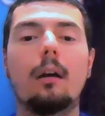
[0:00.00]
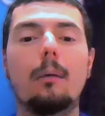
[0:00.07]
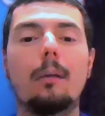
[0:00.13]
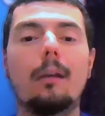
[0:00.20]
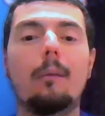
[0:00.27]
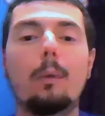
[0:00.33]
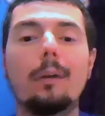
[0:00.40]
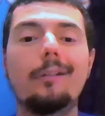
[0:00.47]

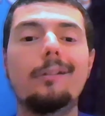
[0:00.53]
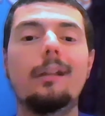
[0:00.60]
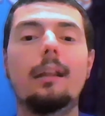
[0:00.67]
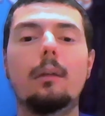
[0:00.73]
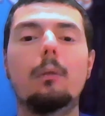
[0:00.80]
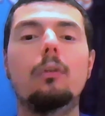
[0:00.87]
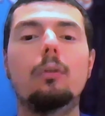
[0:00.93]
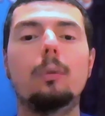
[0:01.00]
whether she's
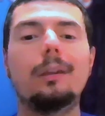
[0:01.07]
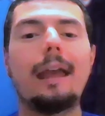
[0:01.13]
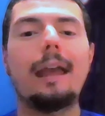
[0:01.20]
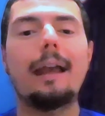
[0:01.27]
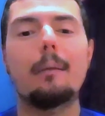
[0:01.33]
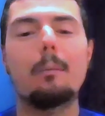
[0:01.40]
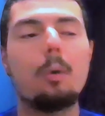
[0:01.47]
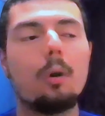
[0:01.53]
going to
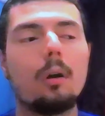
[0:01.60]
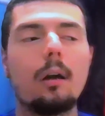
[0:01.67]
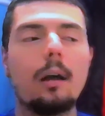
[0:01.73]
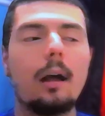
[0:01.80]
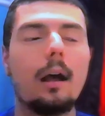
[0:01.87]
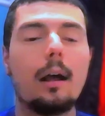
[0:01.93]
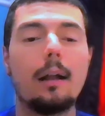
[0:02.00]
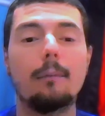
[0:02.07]
attack more
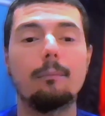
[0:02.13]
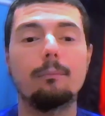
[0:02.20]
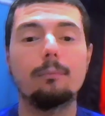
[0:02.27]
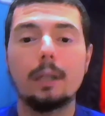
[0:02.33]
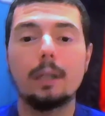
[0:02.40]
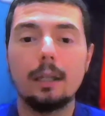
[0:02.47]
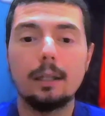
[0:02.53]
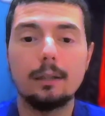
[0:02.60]
on
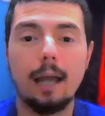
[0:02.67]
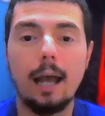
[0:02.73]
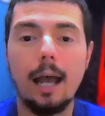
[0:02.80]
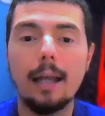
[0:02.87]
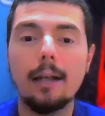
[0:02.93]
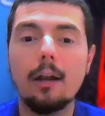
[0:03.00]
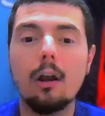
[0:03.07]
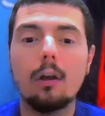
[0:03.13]
the high
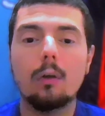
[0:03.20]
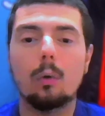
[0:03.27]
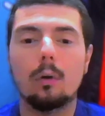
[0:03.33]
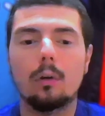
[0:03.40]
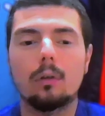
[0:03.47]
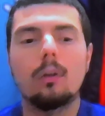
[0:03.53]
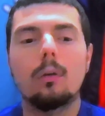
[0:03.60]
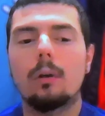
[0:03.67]
guard or
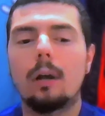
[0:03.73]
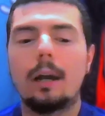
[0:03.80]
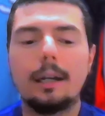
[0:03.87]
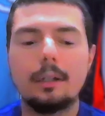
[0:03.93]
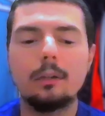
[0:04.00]
the low guard.